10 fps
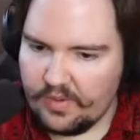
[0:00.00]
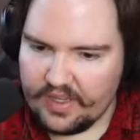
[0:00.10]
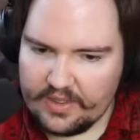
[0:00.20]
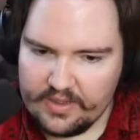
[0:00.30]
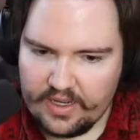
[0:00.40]

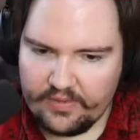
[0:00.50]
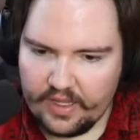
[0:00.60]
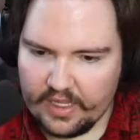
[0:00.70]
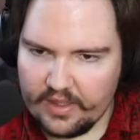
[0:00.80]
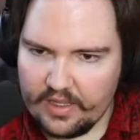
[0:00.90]
got stuff
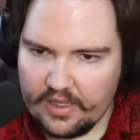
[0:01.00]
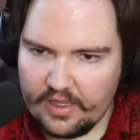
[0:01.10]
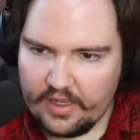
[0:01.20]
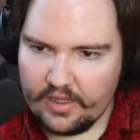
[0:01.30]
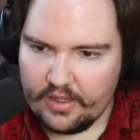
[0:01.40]
like
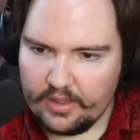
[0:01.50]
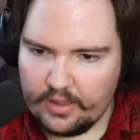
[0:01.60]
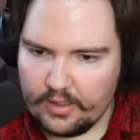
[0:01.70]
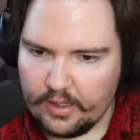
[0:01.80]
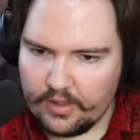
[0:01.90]
the
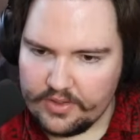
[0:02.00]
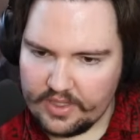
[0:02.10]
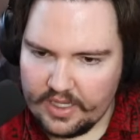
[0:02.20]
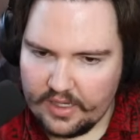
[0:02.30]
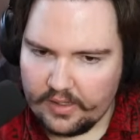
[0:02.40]
lures in
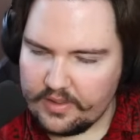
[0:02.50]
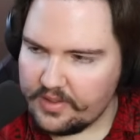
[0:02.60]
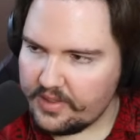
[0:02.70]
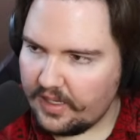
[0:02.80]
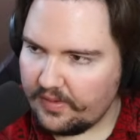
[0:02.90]
here and
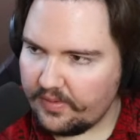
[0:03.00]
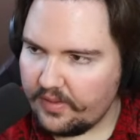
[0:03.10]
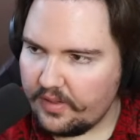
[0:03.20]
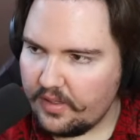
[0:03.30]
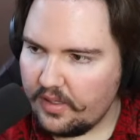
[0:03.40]
stuff.
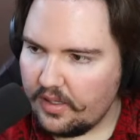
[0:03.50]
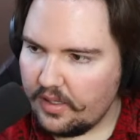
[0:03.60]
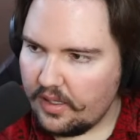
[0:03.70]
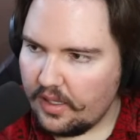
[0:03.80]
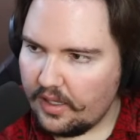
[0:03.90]

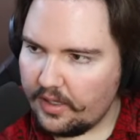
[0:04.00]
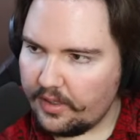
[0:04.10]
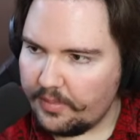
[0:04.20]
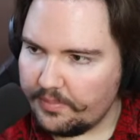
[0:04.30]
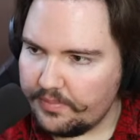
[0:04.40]

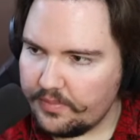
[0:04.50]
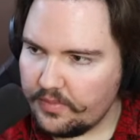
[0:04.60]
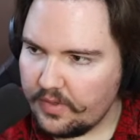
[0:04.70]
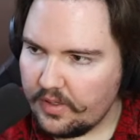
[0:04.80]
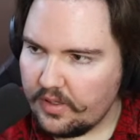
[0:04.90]
So
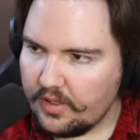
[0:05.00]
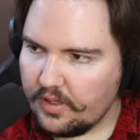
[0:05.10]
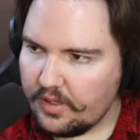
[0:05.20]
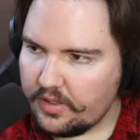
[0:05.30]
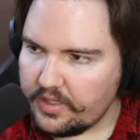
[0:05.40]

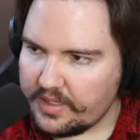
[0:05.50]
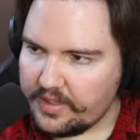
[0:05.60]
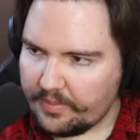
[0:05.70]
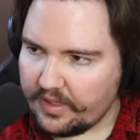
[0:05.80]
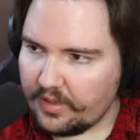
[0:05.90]
that's
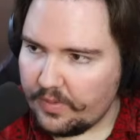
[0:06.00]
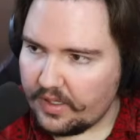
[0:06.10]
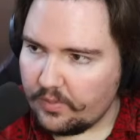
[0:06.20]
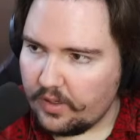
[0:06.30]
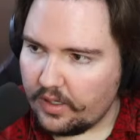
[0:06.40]
something that we
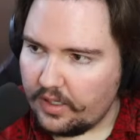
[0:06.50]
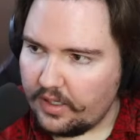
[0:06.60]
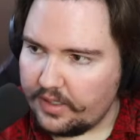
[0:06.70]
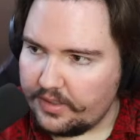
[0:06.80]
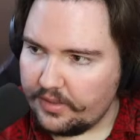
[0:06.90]
could work
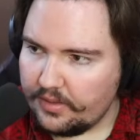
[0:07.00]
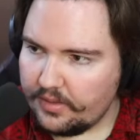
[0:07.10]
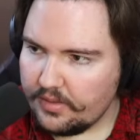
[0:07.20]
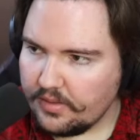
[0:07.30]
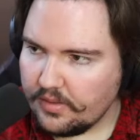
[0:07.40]
on.
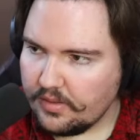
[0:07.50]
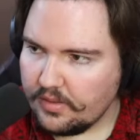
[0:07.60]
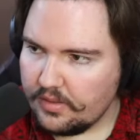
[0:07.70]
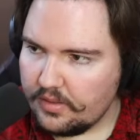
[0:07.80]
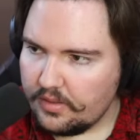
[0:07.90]

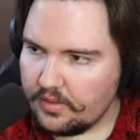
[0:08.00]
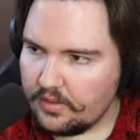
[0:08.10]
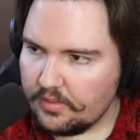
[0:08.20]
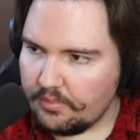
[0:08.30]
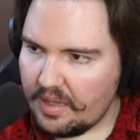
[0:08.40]

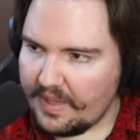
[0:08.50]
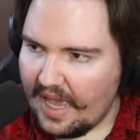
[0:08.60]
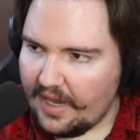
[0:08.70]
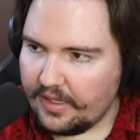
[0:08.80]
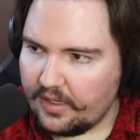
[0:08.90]
Maybe
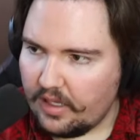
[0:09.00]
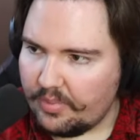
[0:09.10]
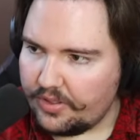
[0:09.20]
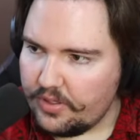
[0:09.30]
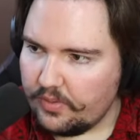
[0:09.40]
adding a couple
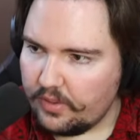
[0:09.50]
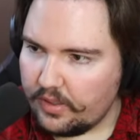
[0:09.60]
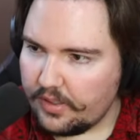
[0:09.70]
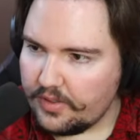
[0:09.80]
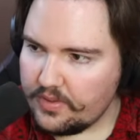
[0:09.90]
new
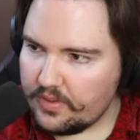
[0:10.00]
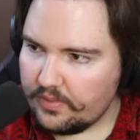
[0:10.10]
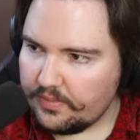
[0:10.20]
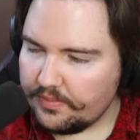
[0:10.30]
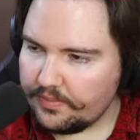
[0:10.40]
lures.
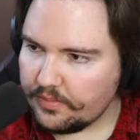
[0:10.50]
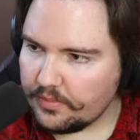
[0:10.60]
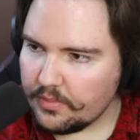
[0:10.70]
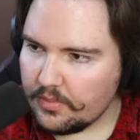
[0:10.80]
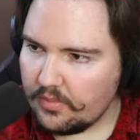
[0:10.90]

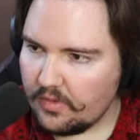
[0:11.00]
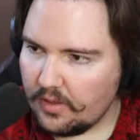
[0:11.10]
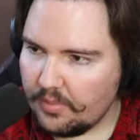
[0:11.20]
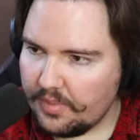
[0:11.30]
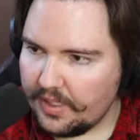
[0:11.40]

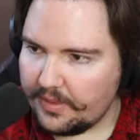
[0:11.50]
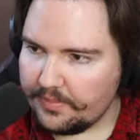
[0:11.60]
But